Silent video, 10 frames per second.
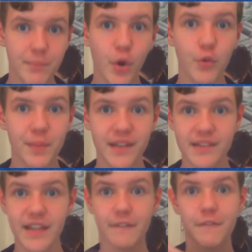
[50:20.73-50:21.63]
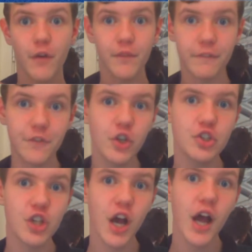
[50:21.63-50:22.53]
which I don't think has aged
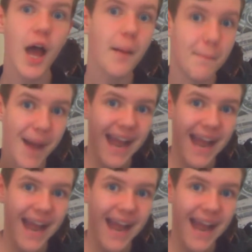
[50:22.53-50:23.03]
really well.